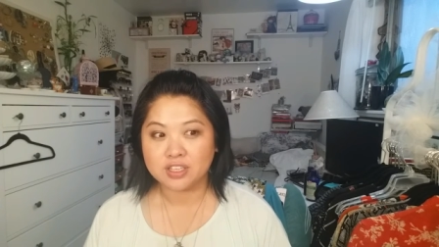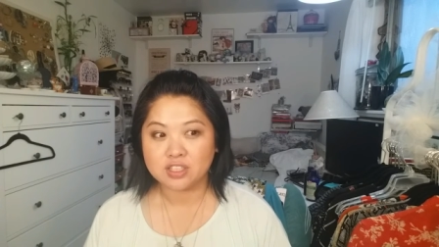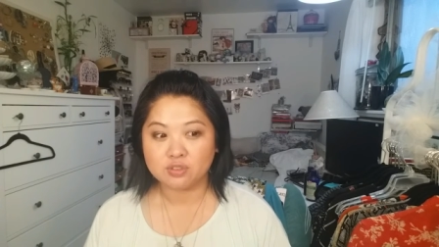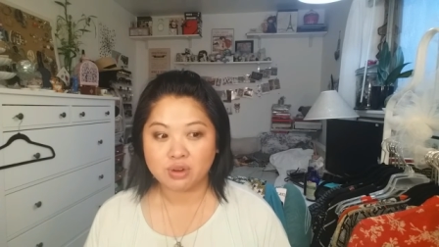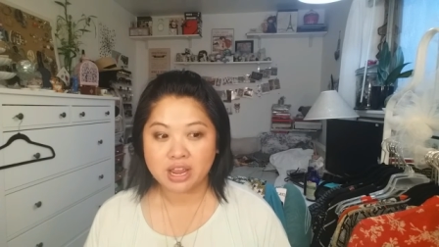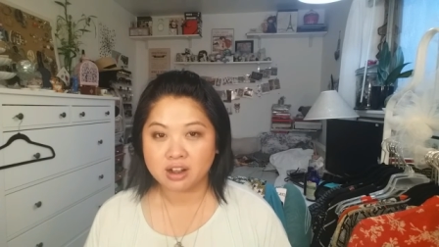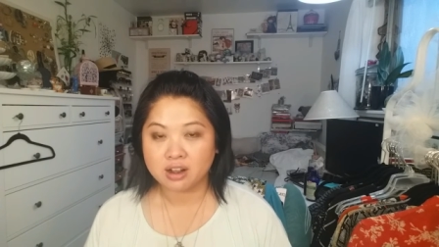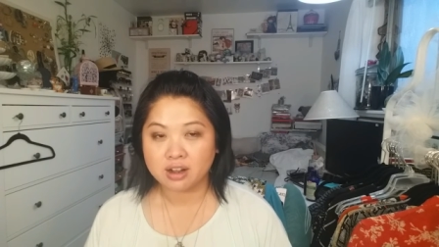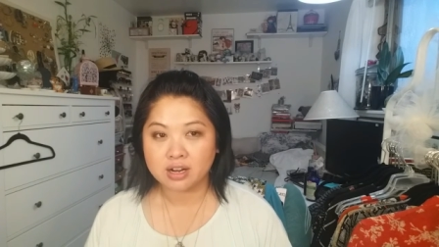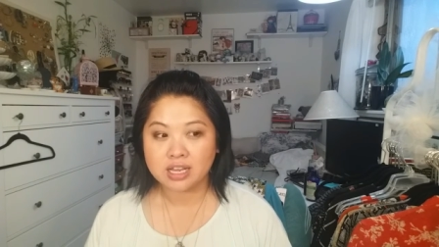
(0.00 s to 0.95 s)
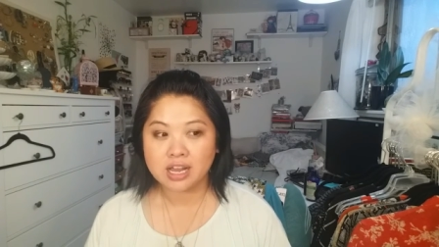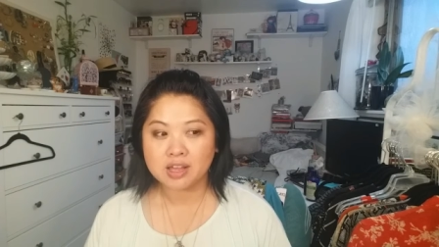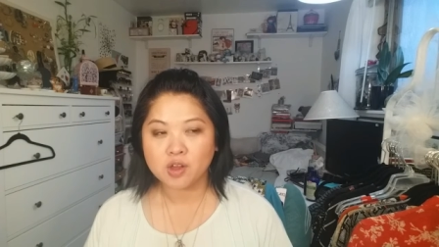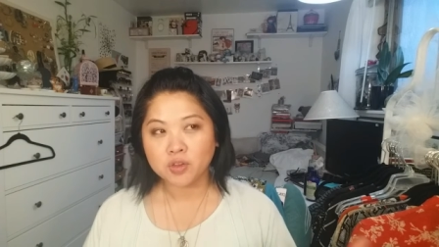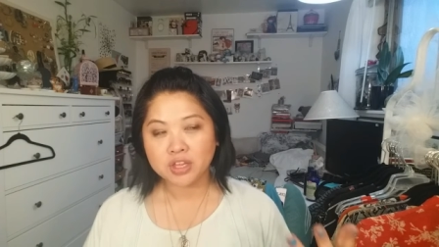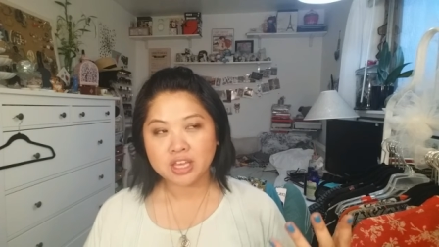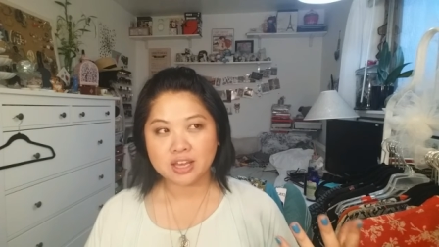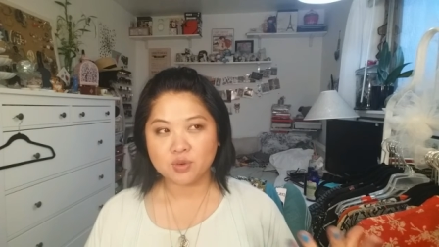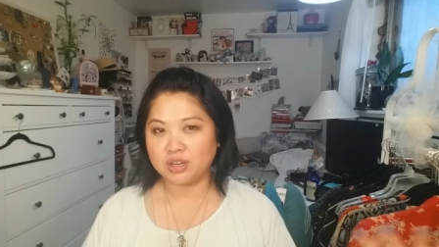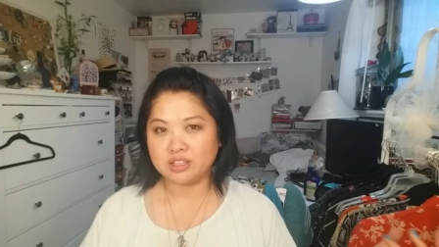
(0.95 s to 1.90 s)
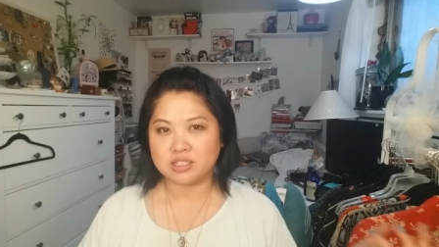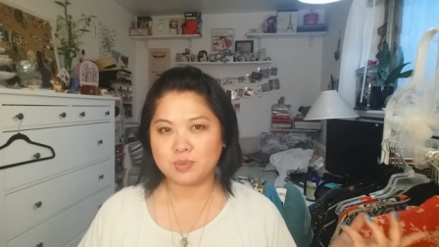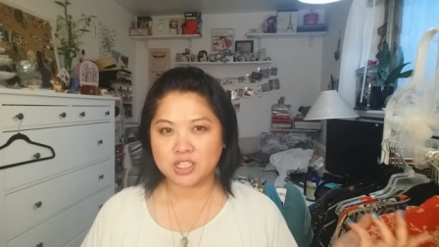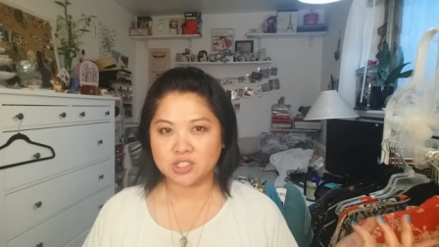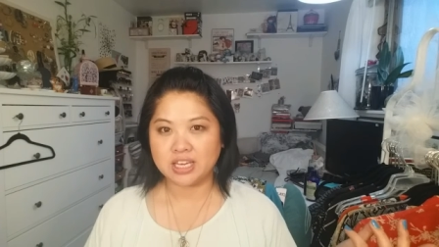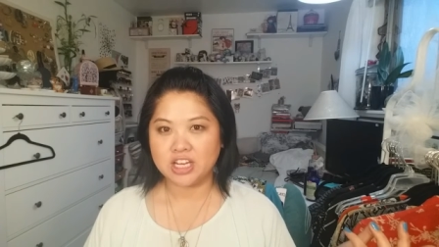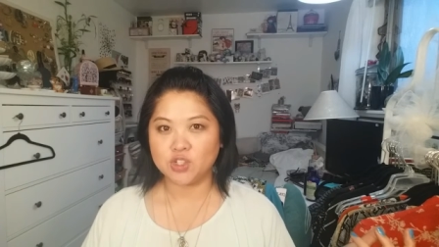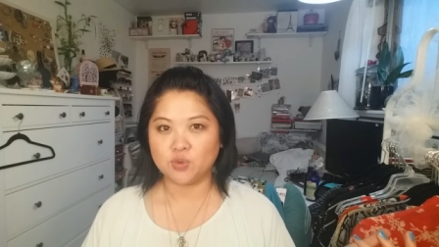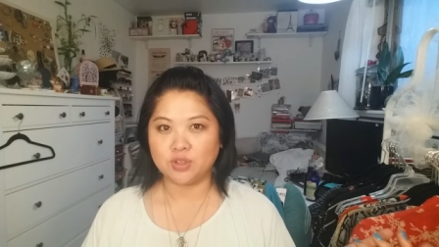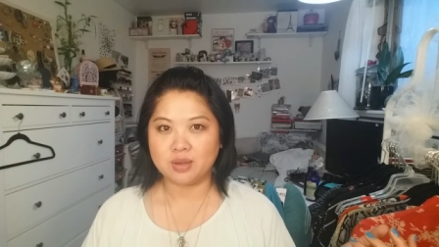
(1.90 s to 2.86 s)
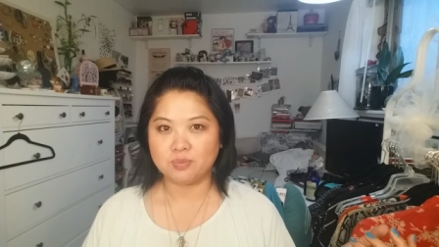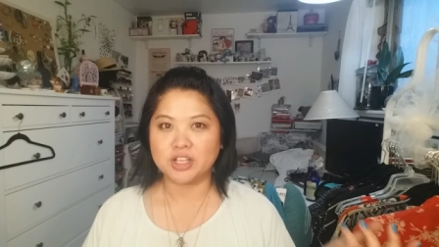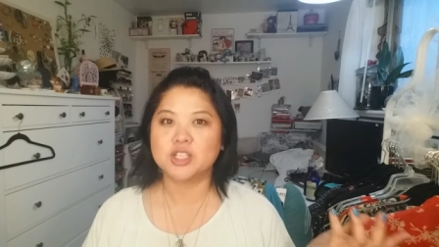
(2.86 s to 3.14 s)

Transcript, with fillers: It's rare, uh, only like when it's special occasion will I bring a